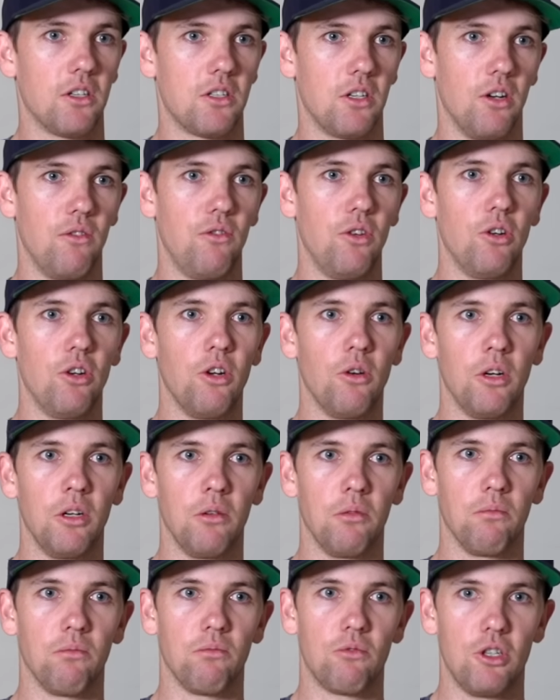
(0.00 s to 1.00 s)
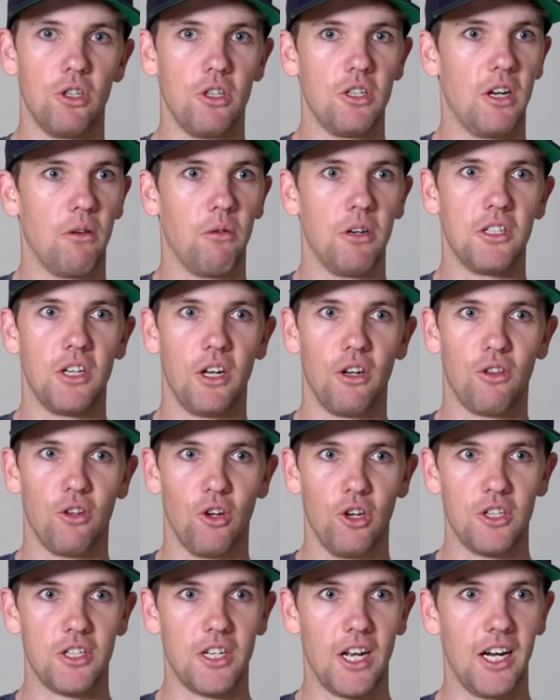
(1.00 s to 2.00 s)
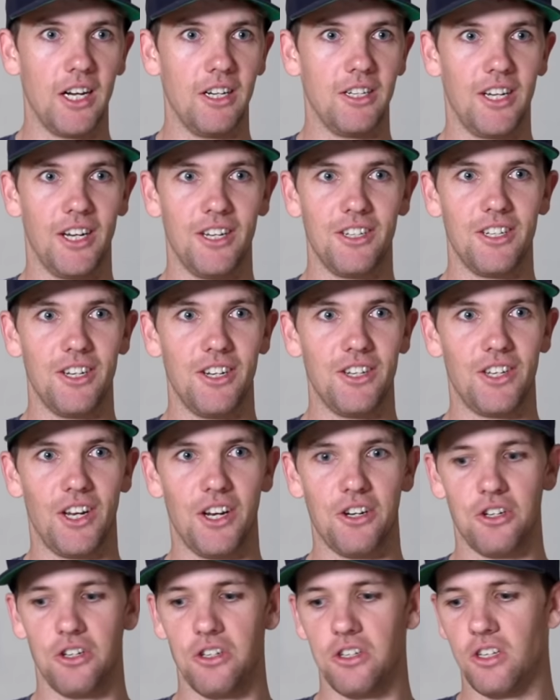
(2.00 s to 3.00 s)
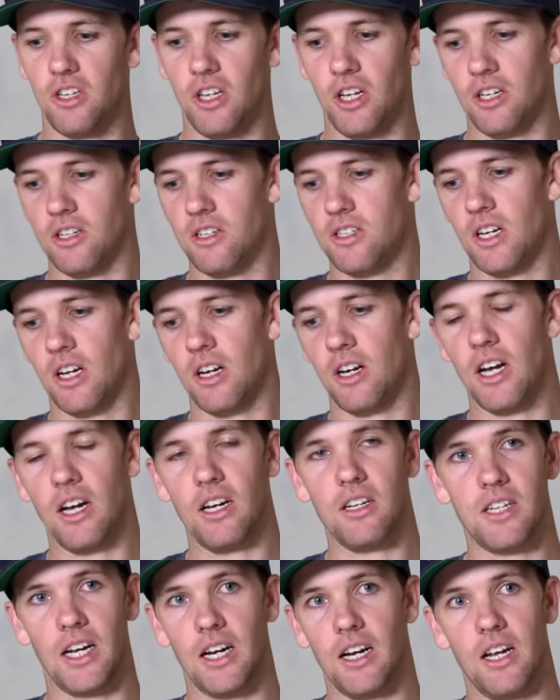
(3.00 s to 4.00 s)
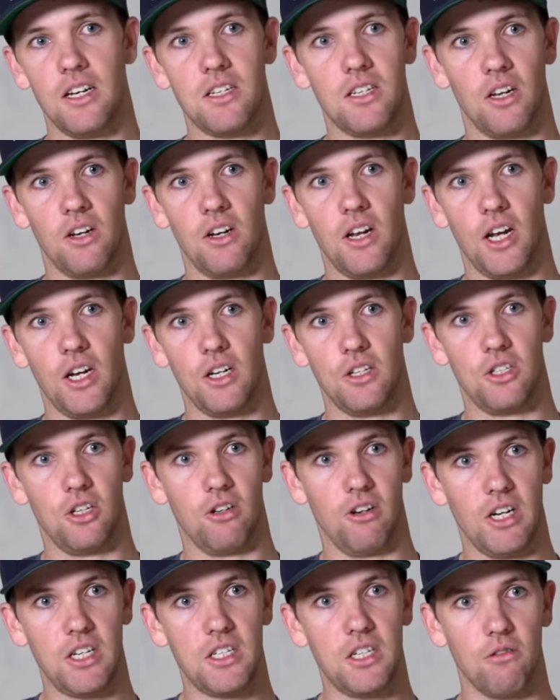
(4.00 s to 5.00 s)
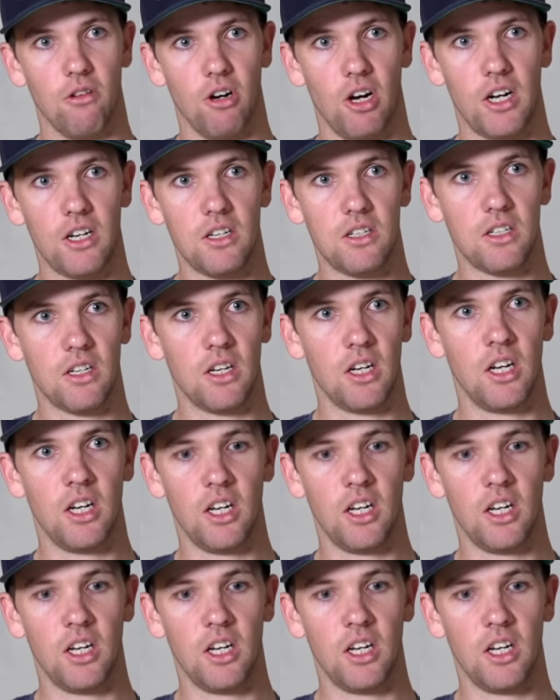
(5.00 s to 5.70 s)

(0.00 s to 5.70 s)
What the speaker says: So if you're doing Tuesday, Wednesday, Thursday intensity sessions and then Saturday, Sunday as your easy rides,